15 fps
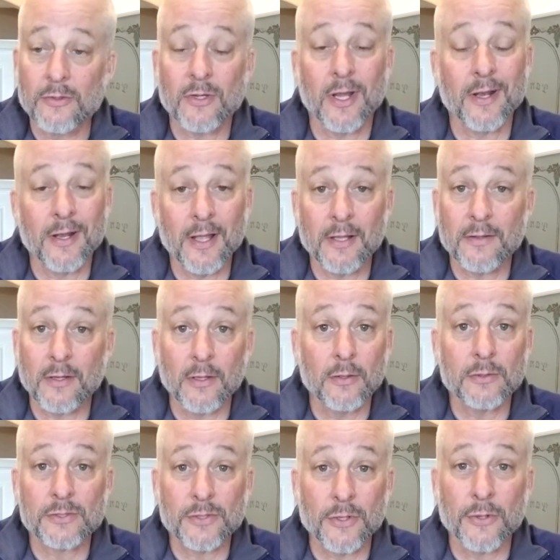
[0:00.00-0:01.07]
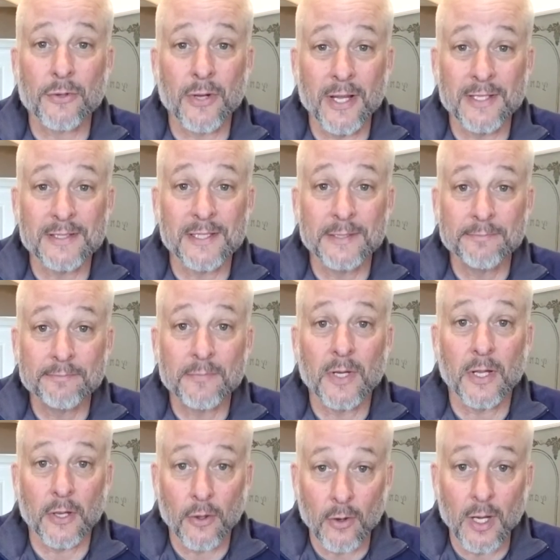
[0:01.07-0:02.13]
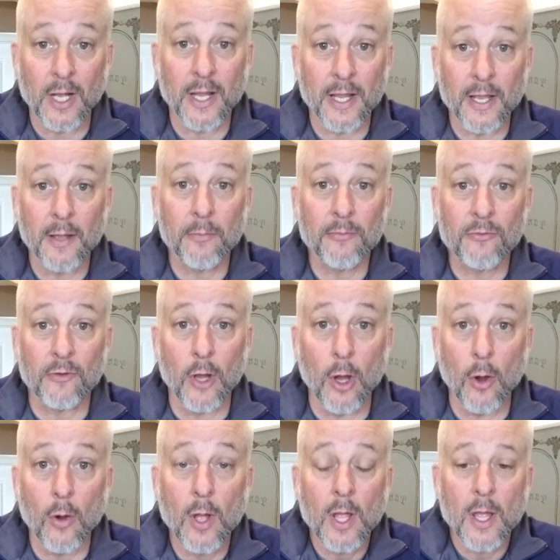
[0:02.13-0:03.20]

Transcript: Trying not to go stir crazy. I know I am. So